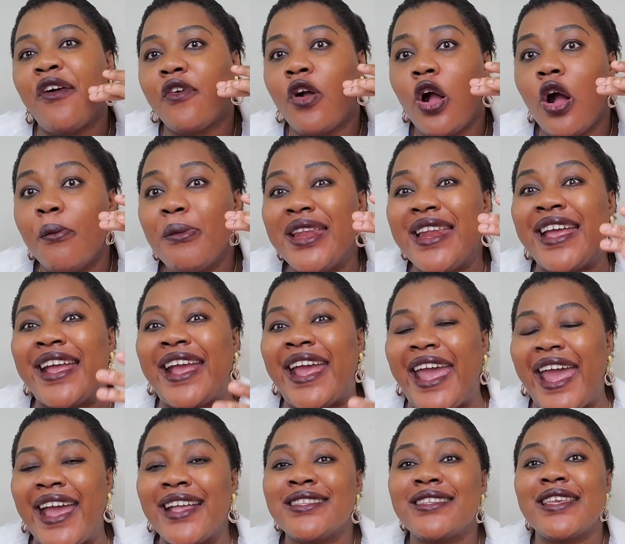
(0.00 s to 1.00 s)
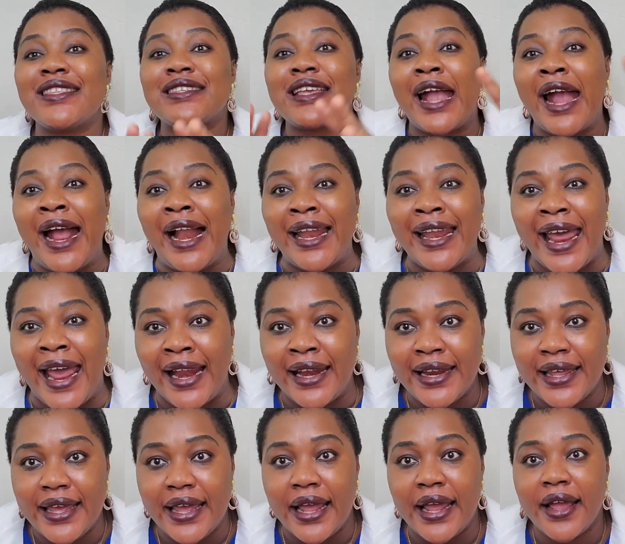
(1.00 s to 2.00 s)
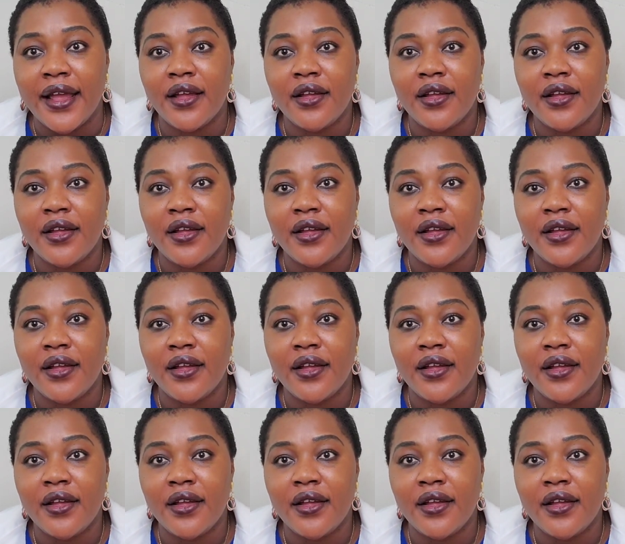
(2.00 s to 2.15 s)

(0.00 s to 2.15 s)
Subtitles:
Communicate it clearly.